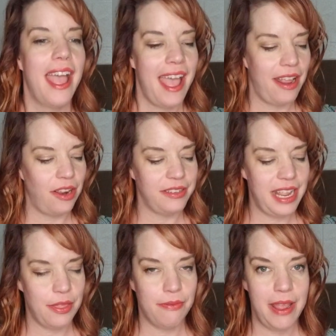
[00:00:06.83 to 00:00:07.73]
And on
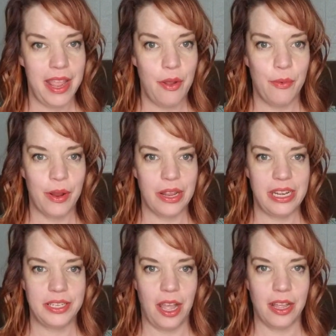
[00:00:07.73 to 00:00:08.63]
day 3, we're going to
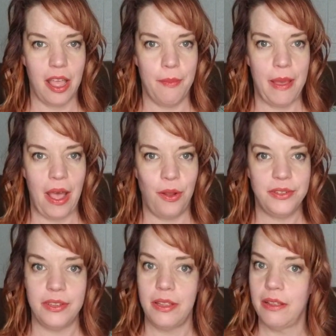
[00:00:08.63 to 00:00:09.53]
talk about